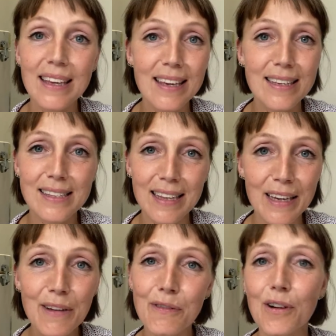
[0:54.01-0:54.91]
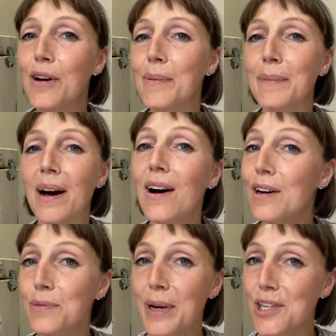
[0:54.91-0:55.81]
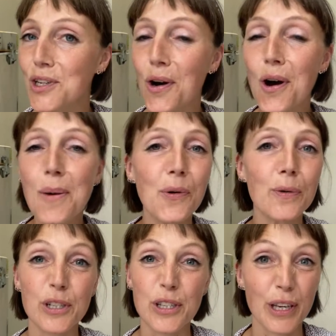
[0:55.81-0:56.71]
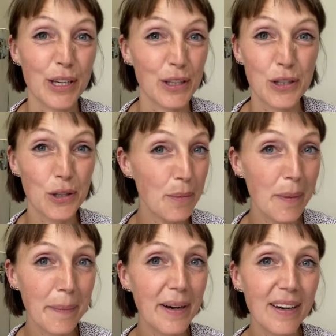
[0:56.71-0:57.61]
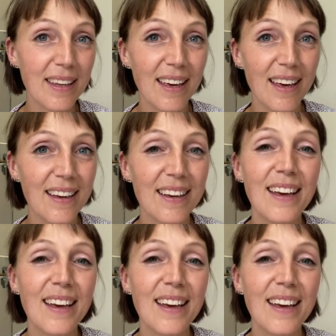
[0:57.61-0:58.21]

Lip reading: easily from a hardware shop or just like a supermarket,